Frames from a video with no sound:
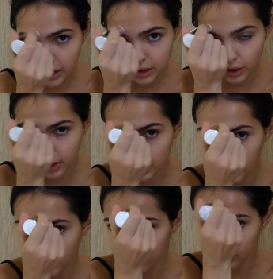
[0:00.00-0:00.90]
so I can
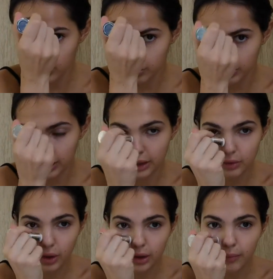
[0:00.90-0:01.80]
have it on the plane
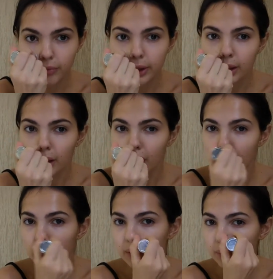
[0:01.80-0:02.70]
as well.
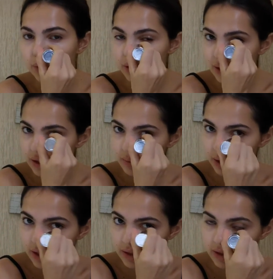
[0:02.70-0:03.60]
And I'll put it in
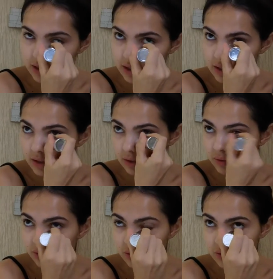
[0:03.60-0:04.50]
my
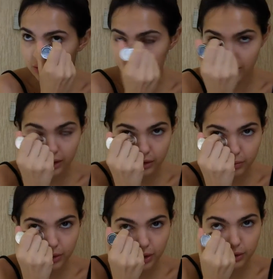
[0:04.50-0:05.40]
T-zone usually, a
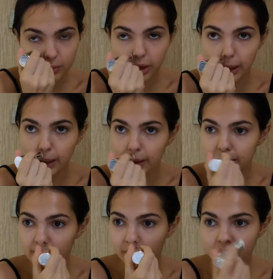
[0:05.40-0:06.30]
little bit under my
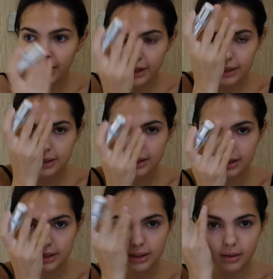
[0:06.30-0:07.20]
eyes, because
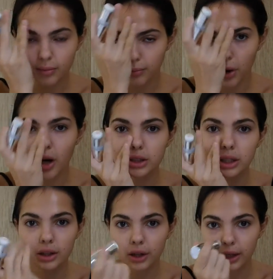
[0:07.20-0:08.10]
this part
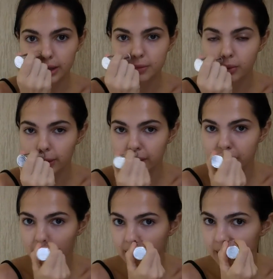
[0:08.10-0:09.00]
here gets pretty
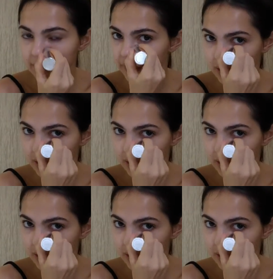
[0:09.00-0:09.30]
shiny.